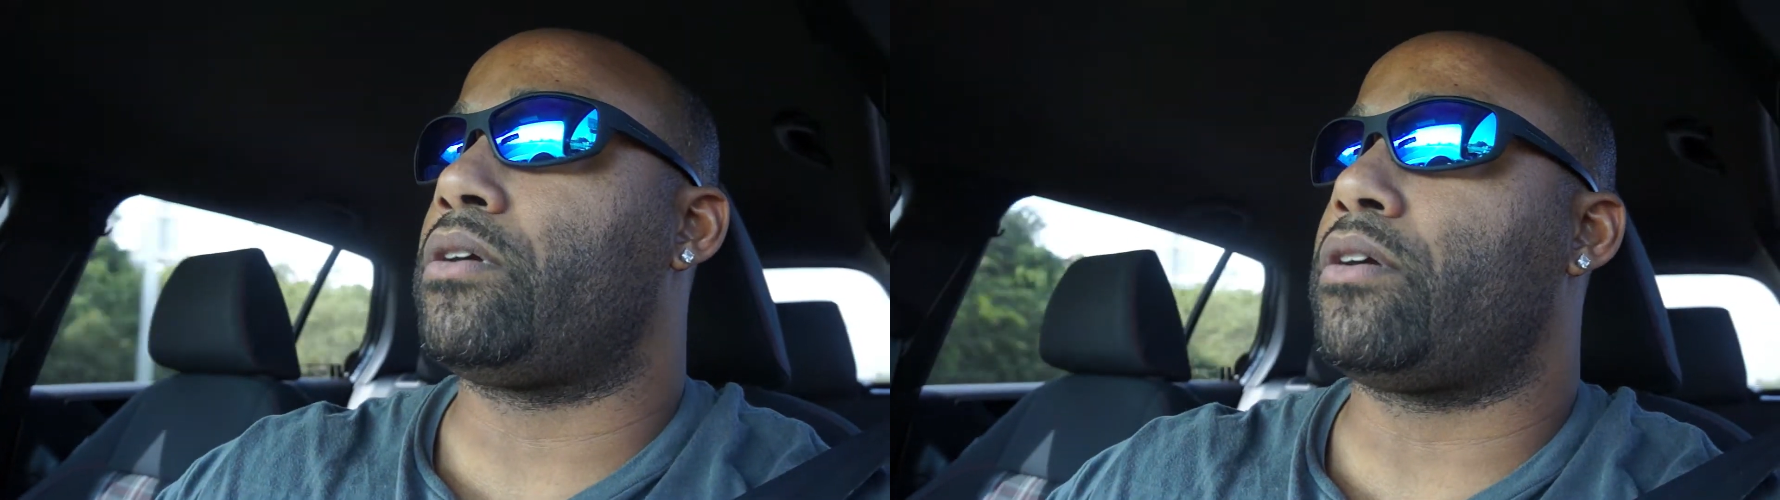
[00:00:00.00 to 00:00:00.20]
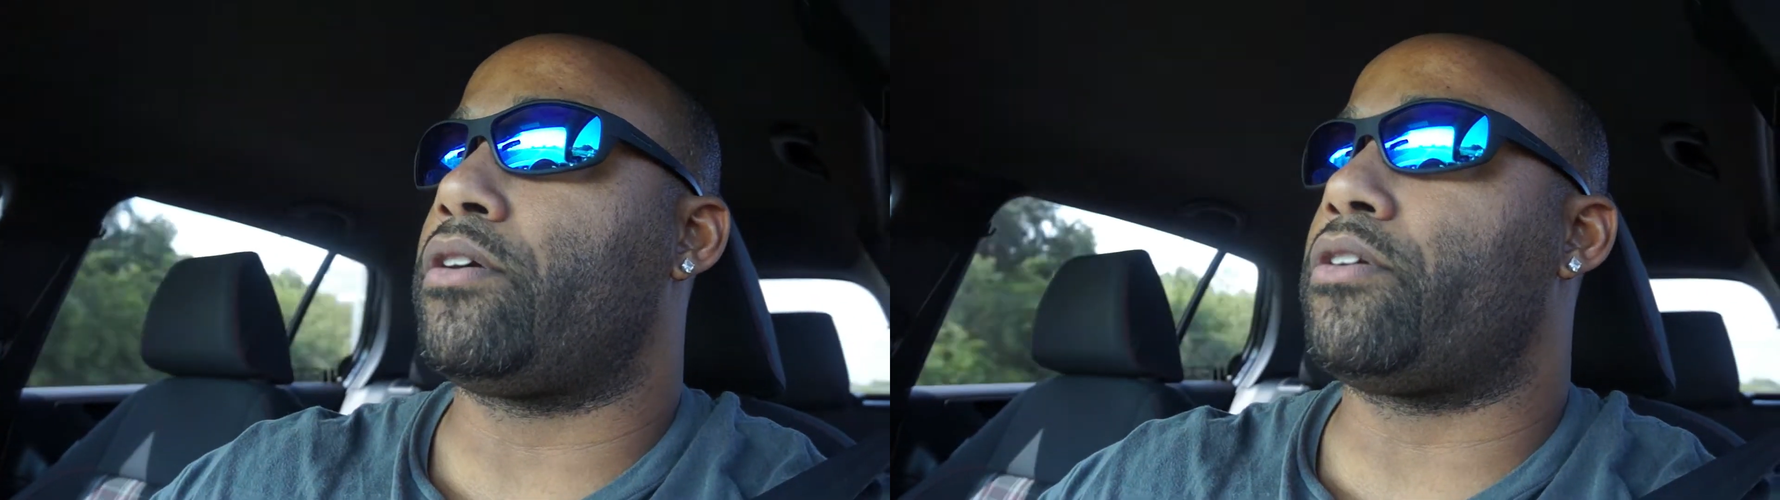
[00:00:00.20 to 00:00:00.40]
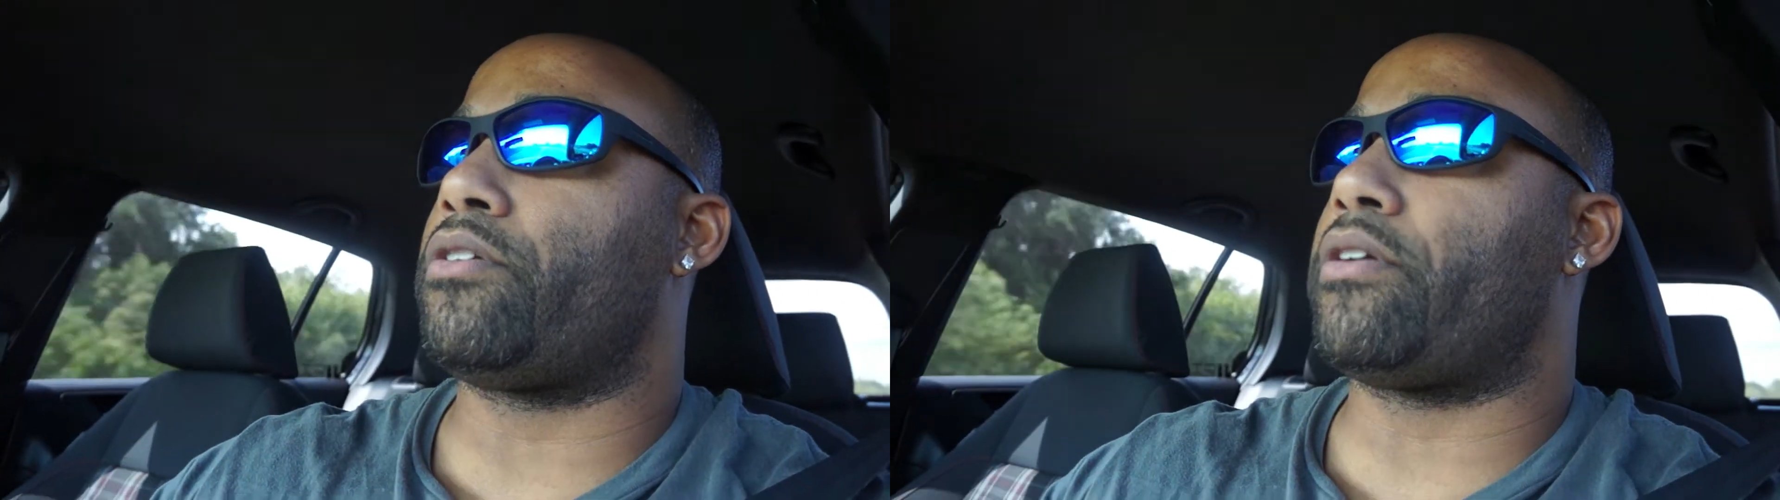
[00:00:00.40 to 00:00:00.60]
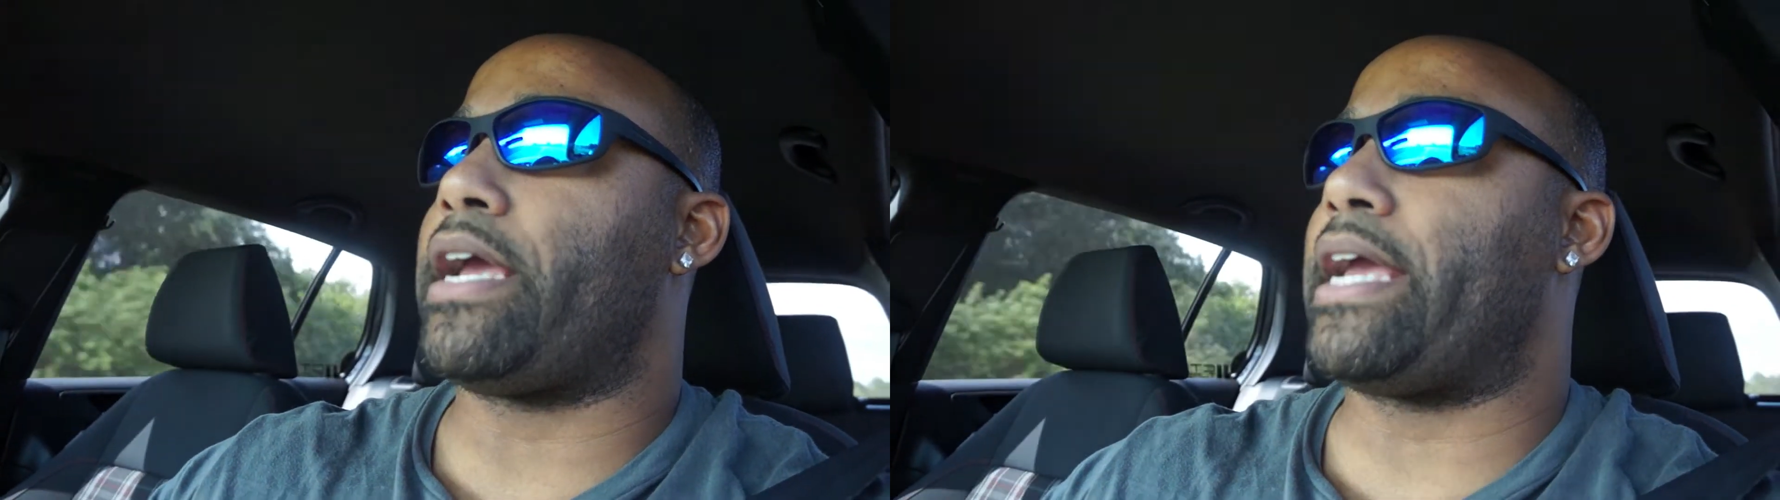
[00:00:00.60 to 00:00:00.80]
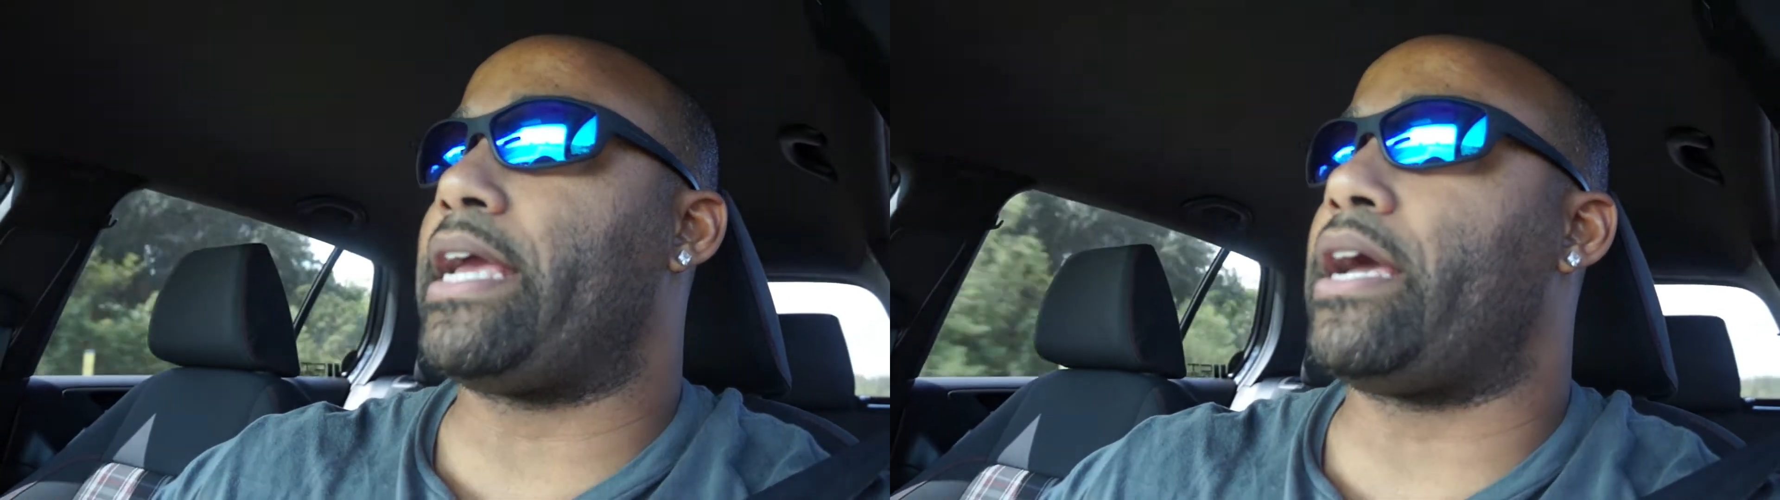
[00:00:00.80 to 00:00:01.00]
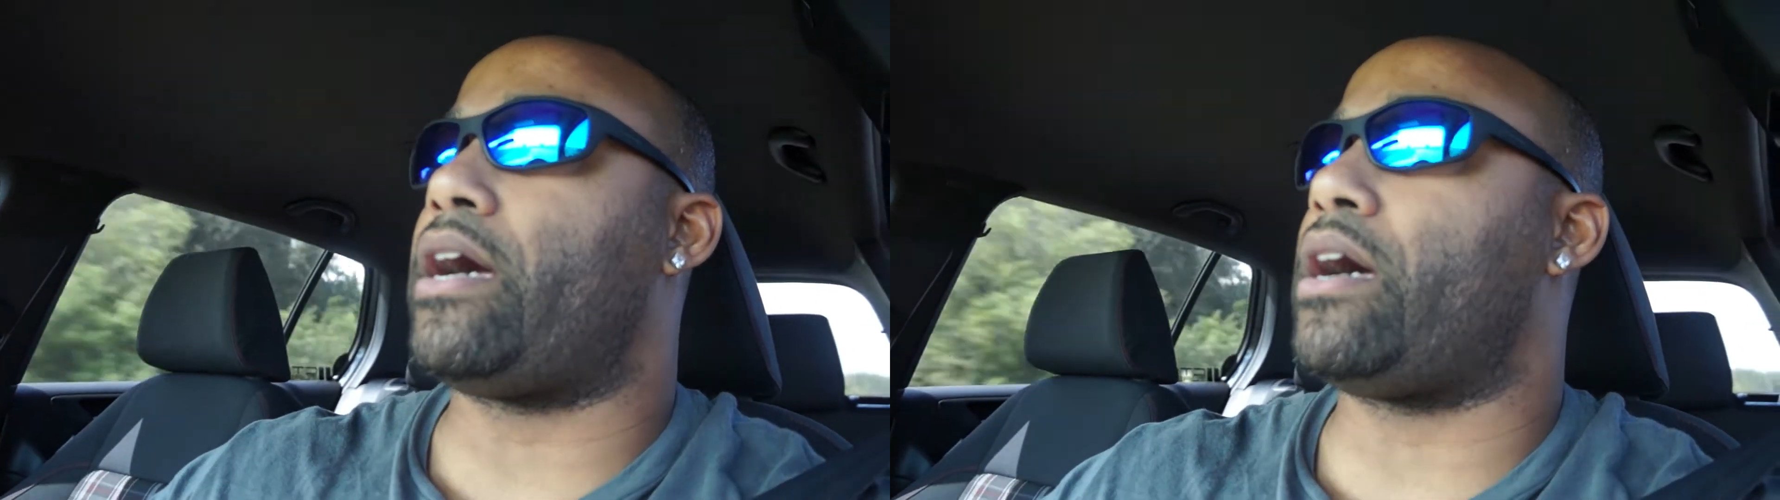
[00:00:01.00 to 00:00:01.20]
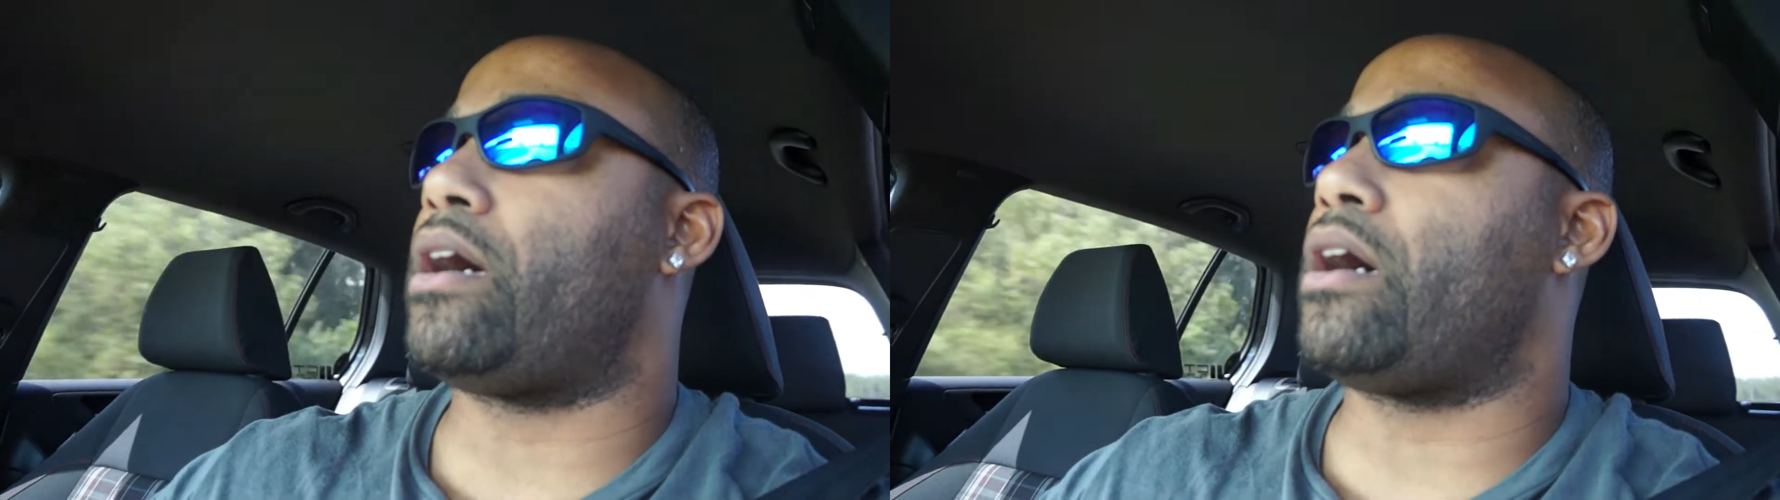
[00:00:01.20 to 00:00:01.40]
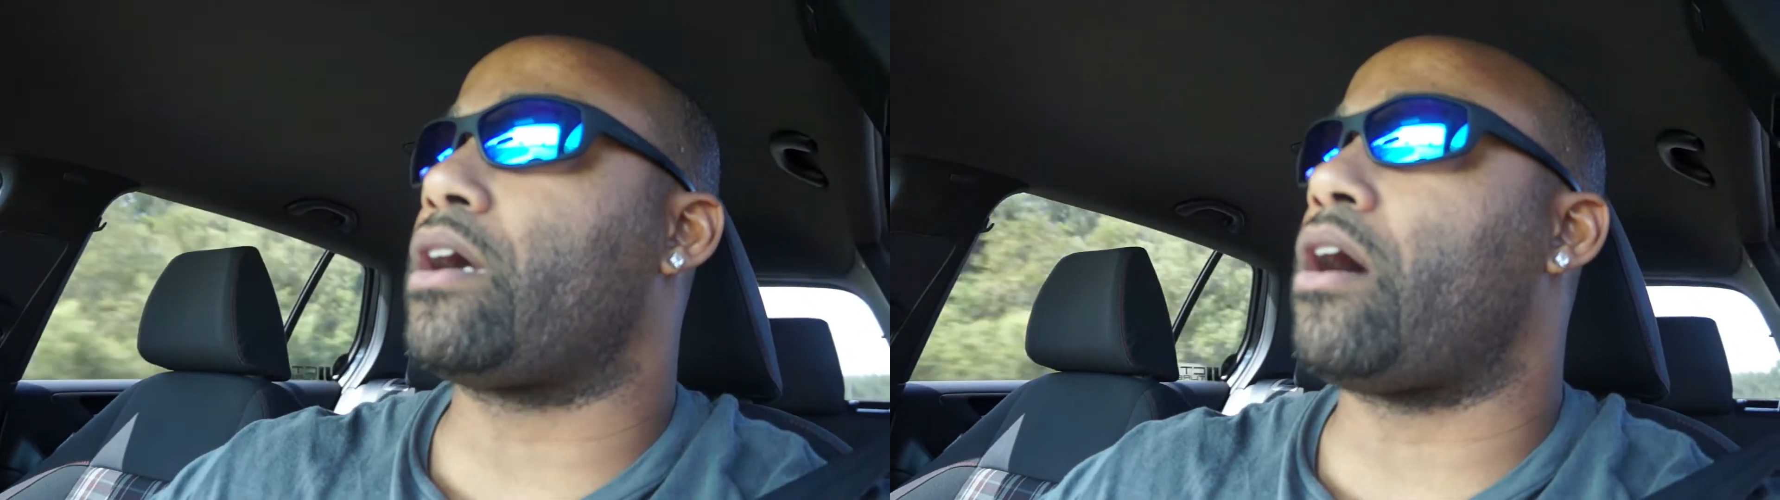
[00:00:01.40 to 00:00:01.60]
her
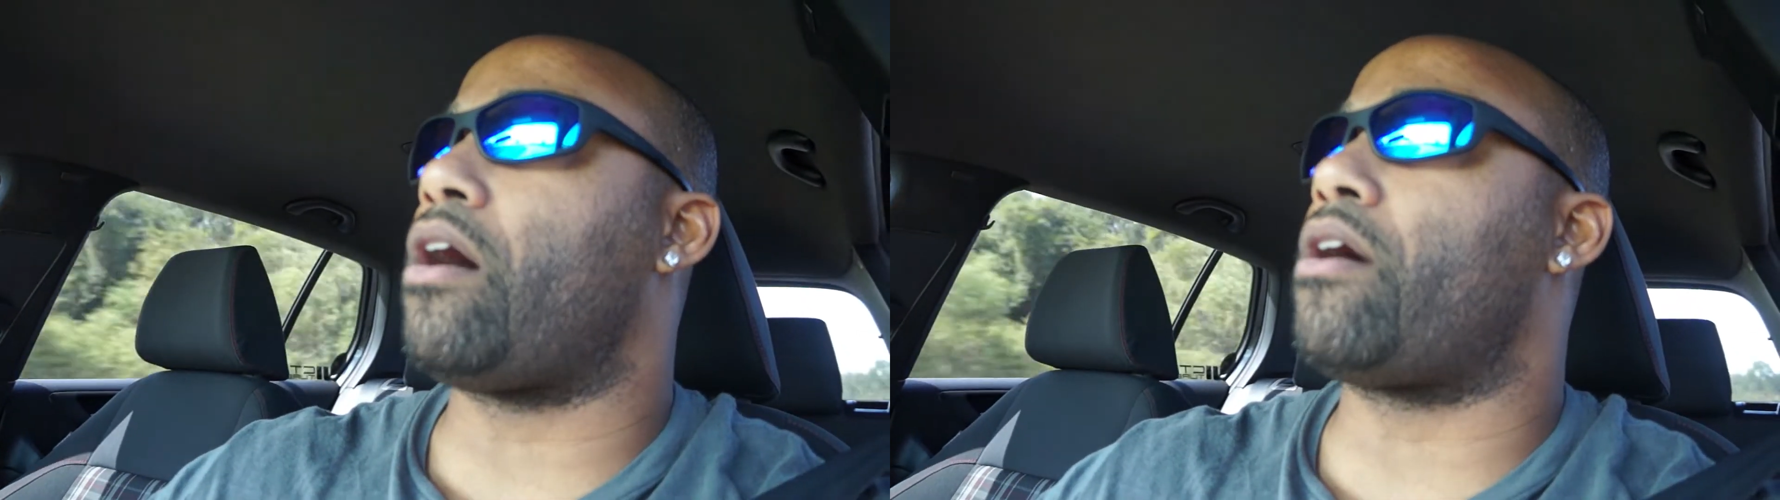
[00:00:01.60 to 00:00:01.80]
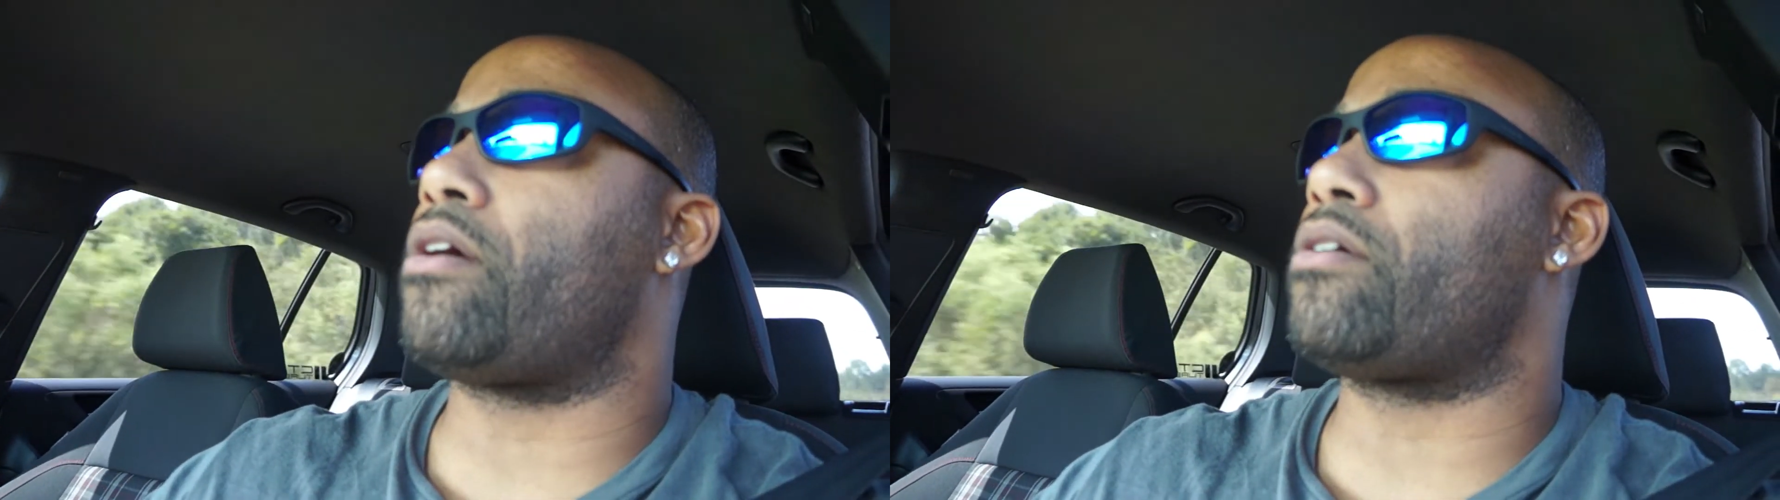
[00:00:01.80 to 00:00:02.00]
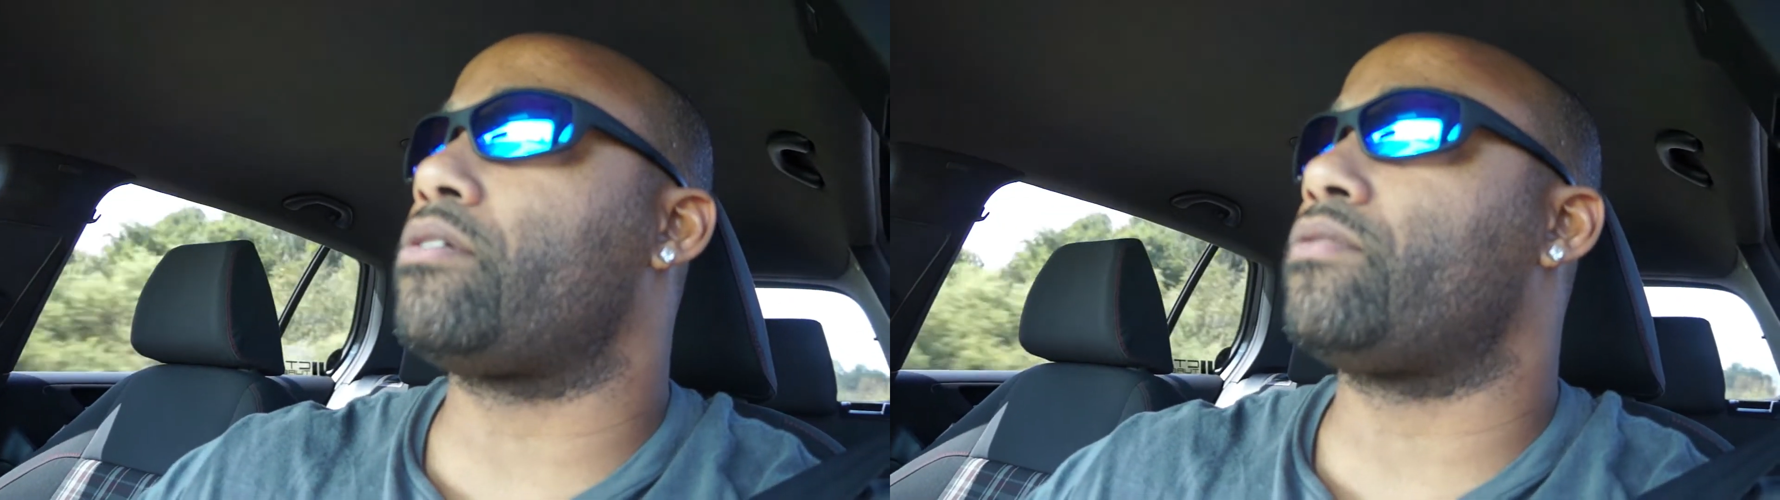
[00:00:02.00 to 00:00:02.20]
a car